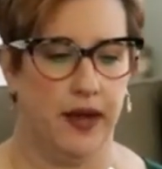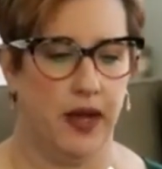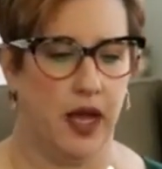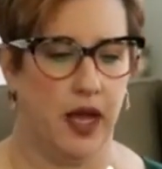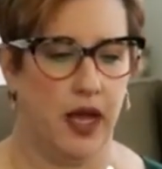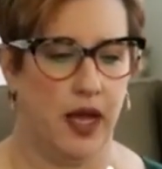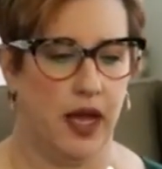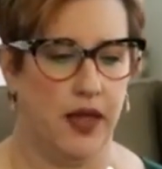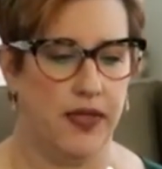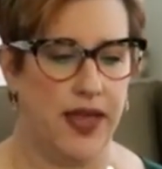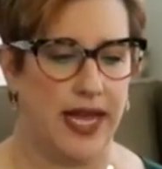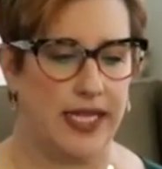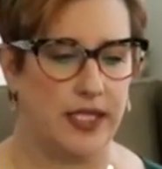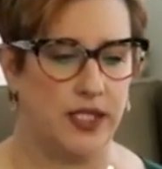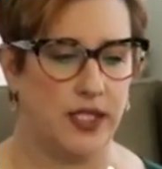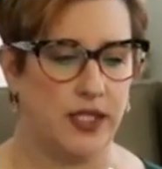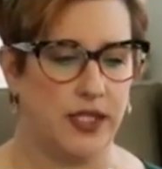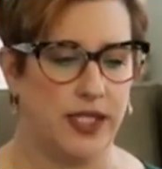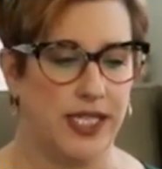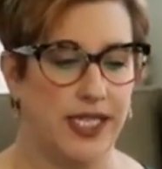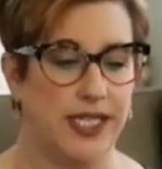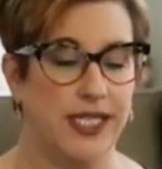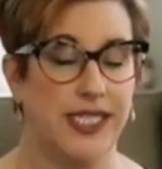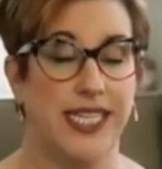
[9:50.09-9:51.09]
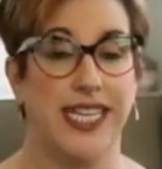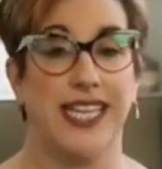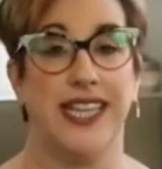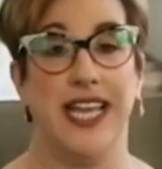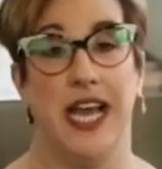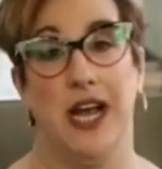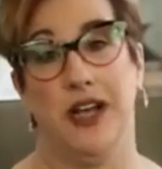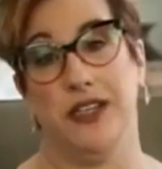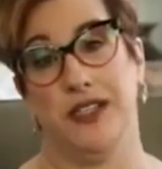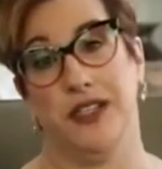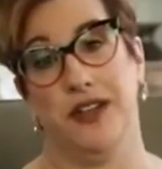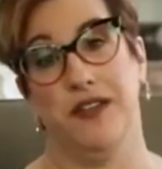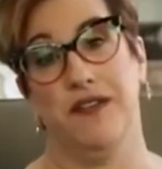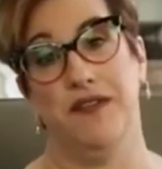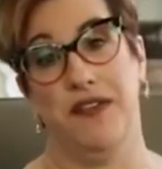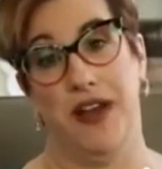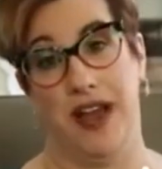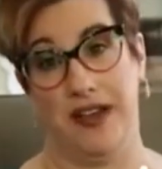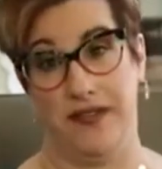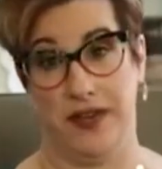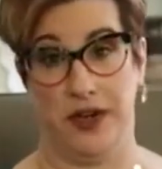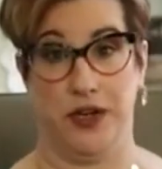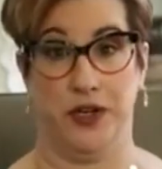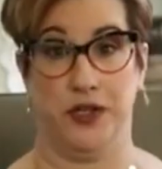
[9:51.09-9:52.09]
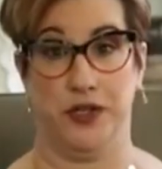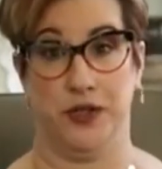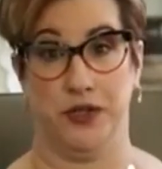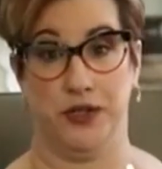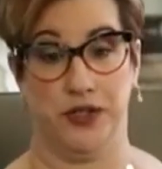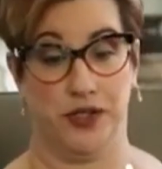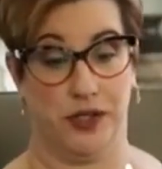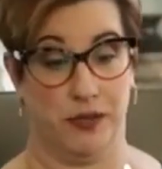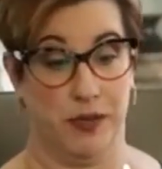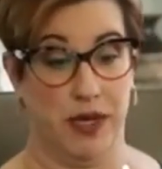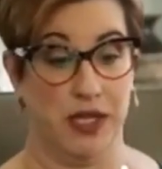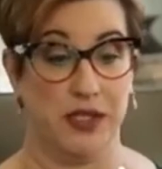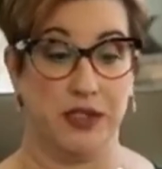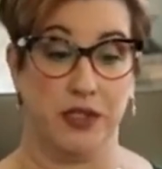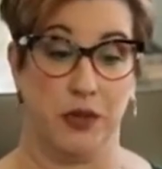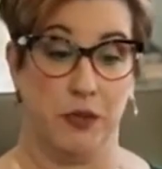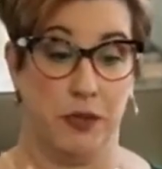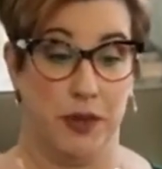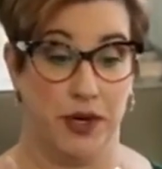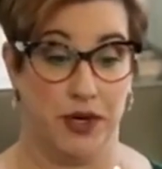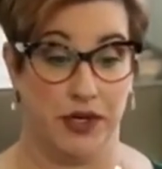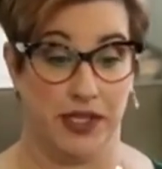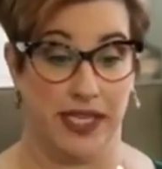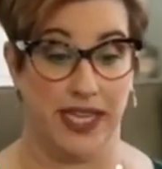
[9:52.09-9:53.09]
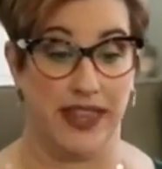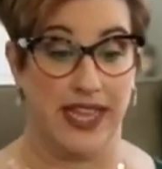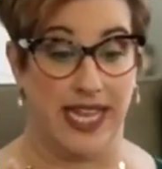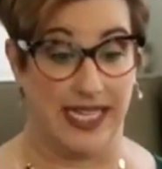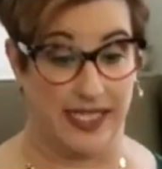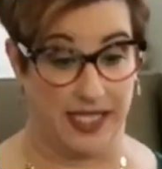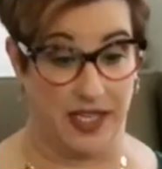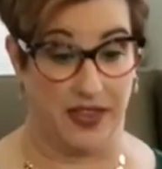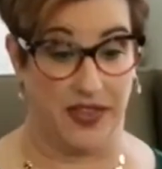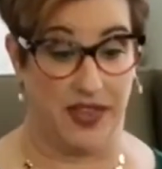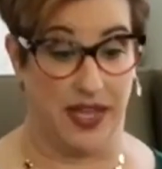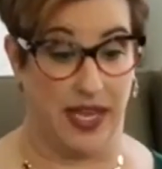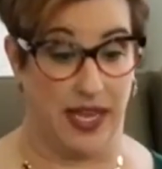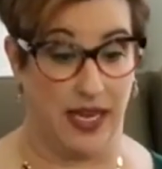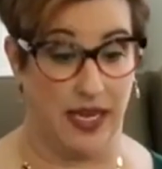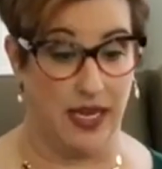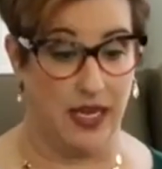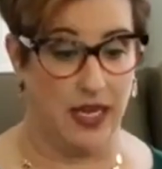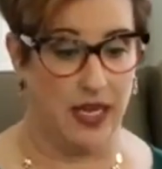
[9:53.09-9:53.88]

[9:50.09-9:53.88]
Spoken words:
That's 60,500 searches a month, so apparently that's a thing.